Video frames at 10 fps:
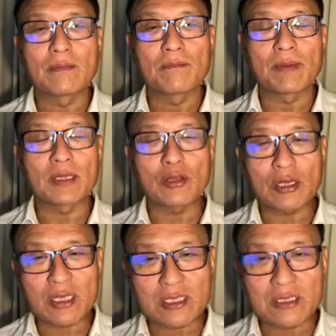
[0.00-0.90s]
But not
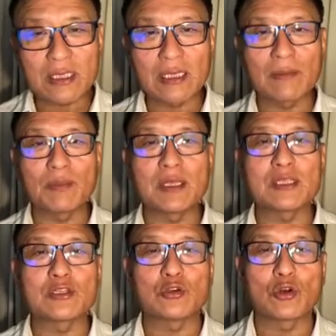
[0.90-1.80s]
necessarily
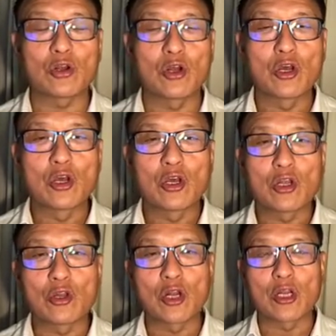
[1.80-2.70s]
means you're
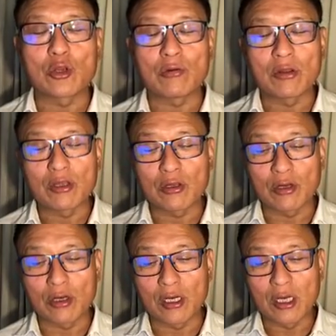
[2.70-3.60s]
not, you
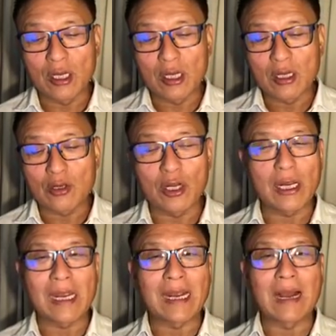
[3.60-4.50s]
know, not
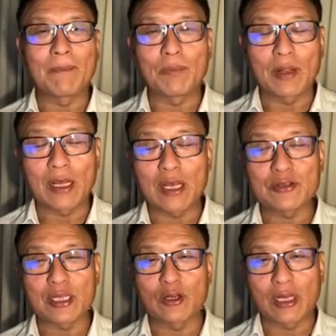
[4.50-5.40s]
accom- I
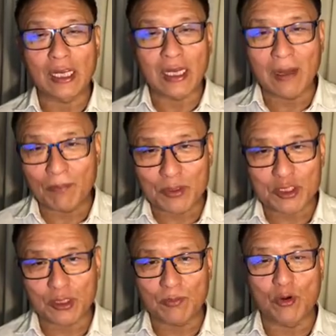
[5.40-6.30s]
say not
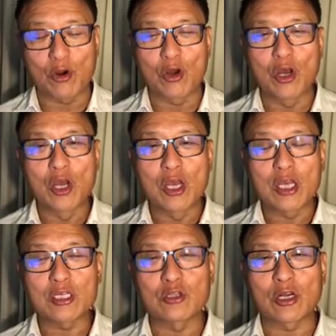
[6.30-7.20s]
accomplishing more.
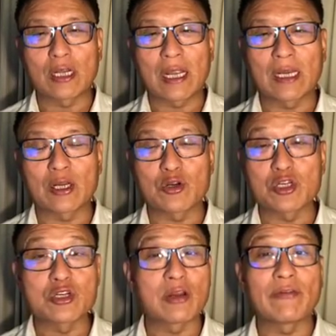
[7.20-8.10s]
It's not like a
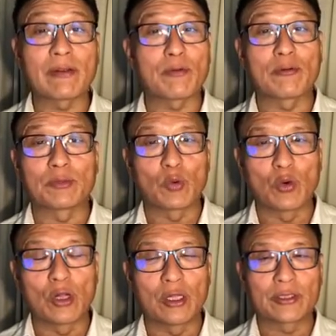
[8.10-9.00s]
retrieving from the
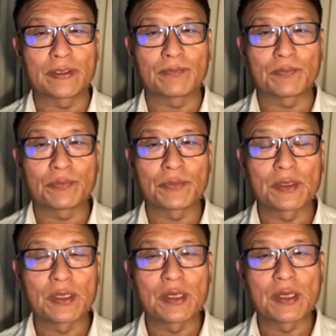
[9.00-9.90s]
world.
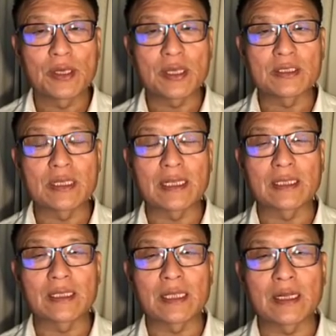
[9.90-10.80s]
It's
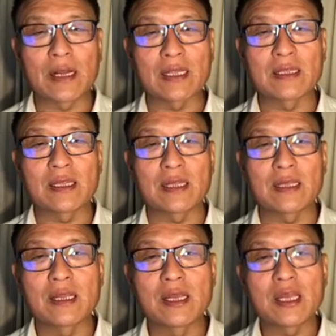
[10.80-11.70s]
rather than, rather
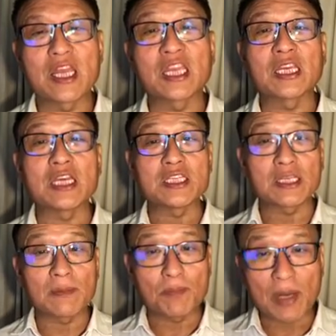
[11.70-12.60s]
than
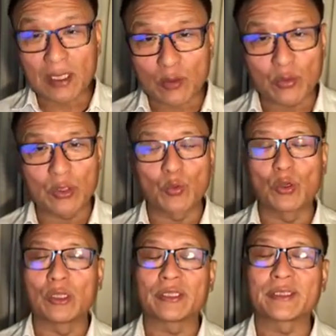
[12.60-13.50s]
engaging better with the
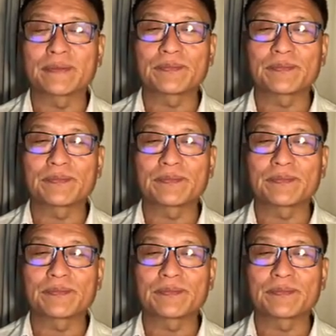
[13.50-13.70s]
world.